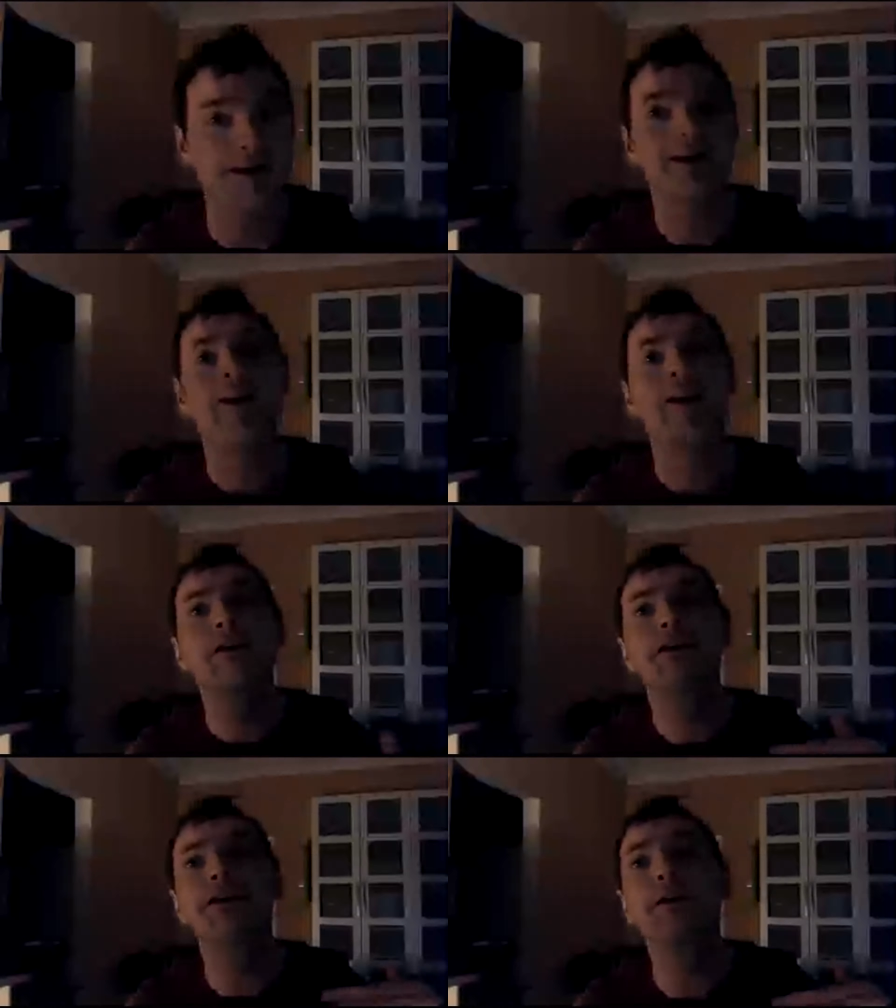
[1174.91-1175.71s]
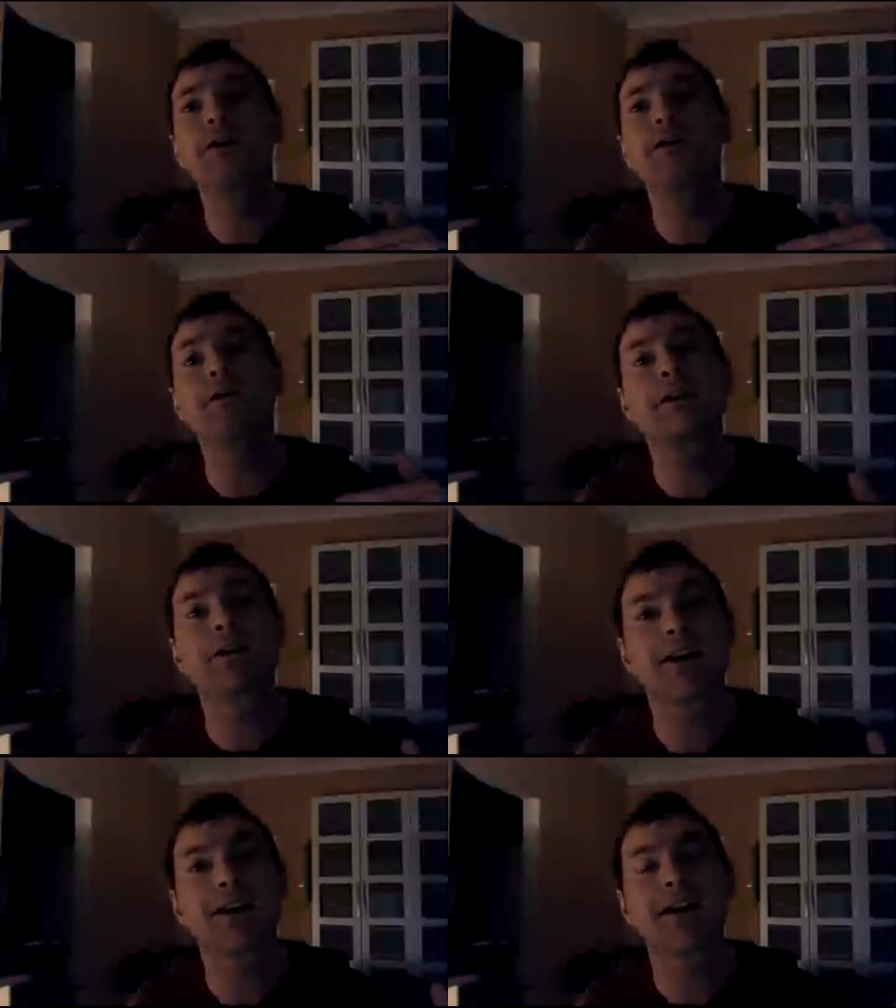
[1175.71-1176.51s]
She always used to say
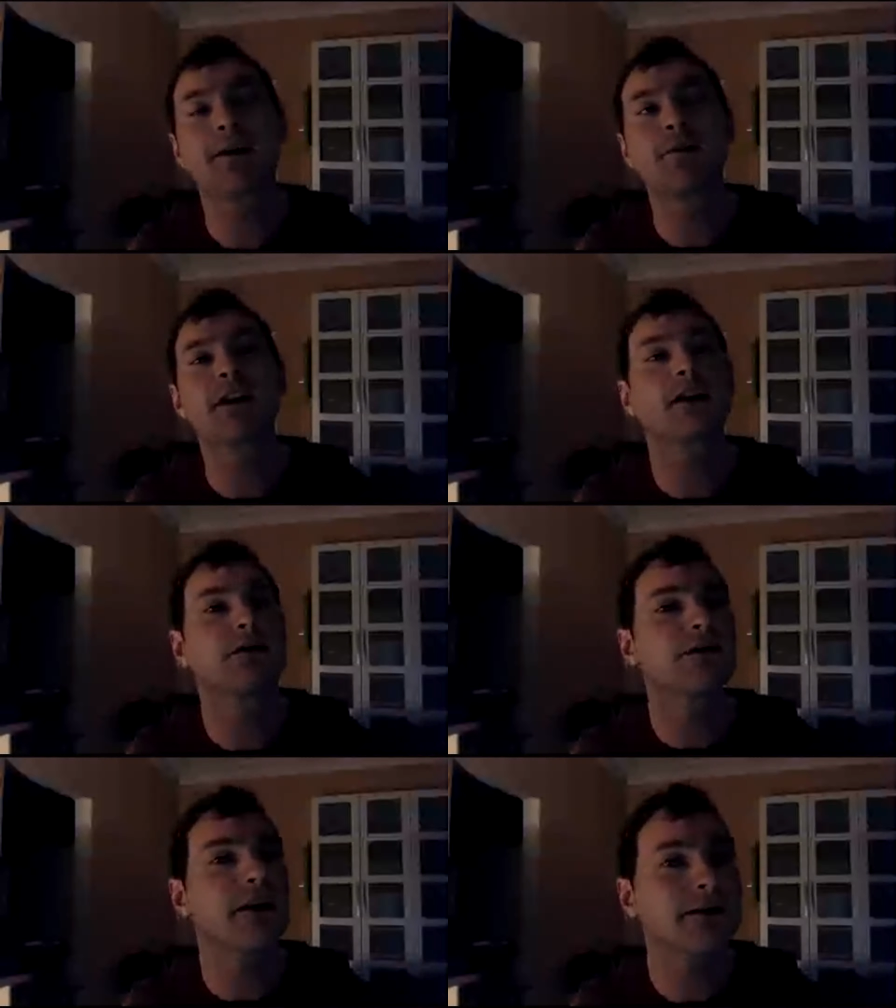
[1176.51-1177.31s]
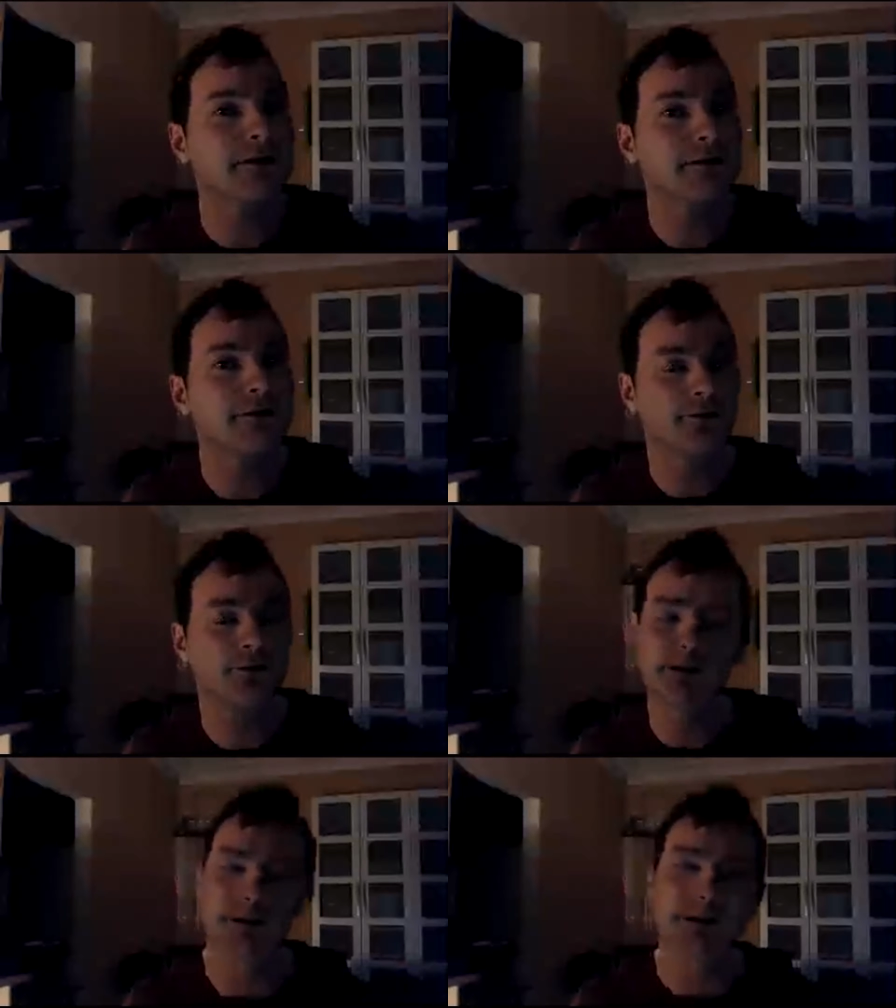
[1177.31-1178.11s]
tangential instead of
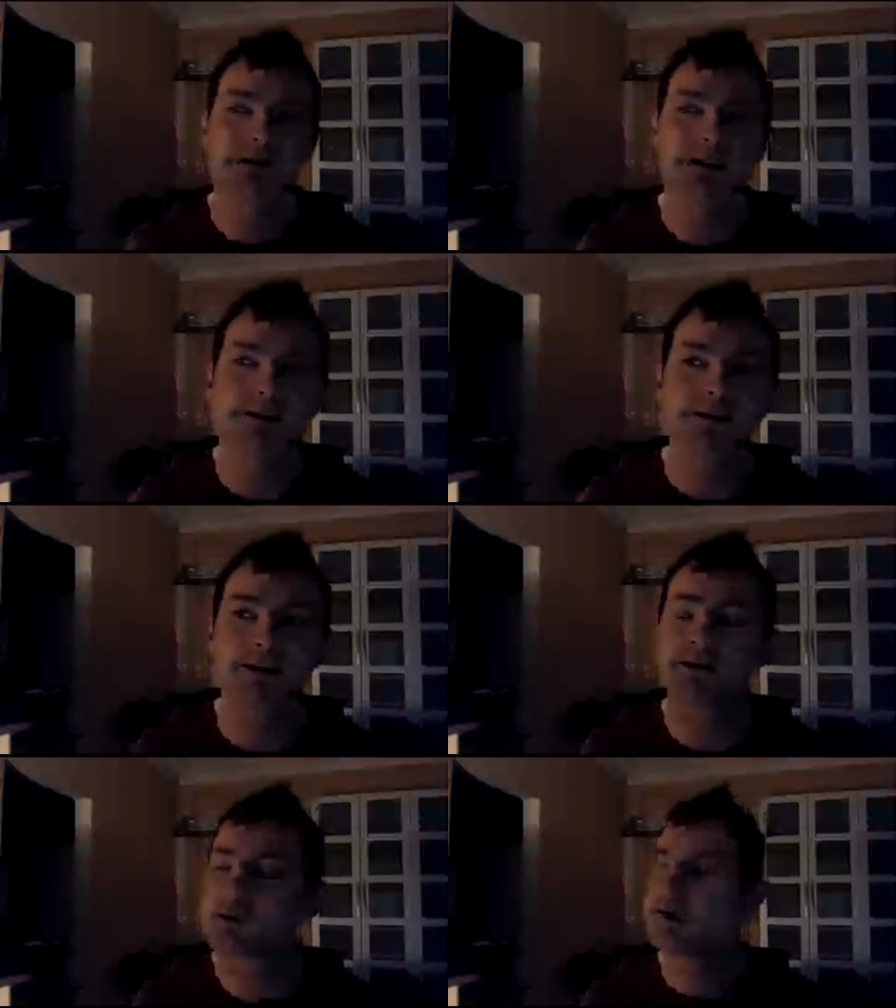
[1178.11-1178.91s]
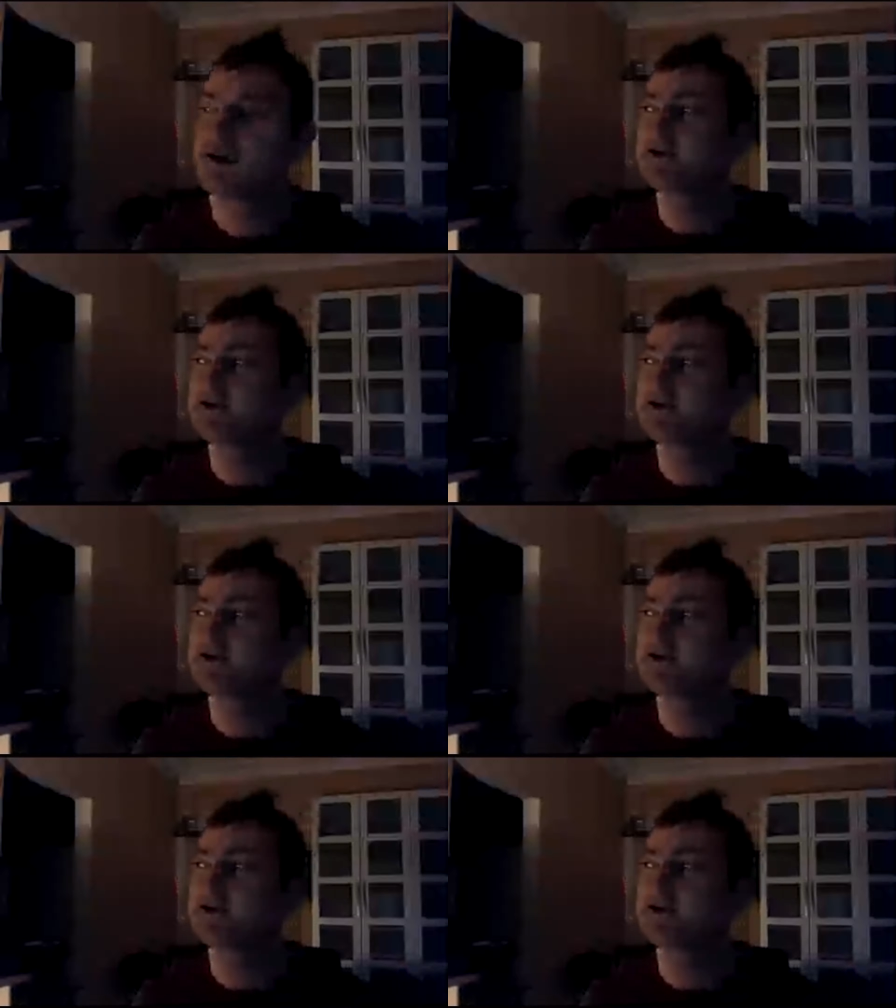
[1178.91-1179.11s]
tangential, bless her.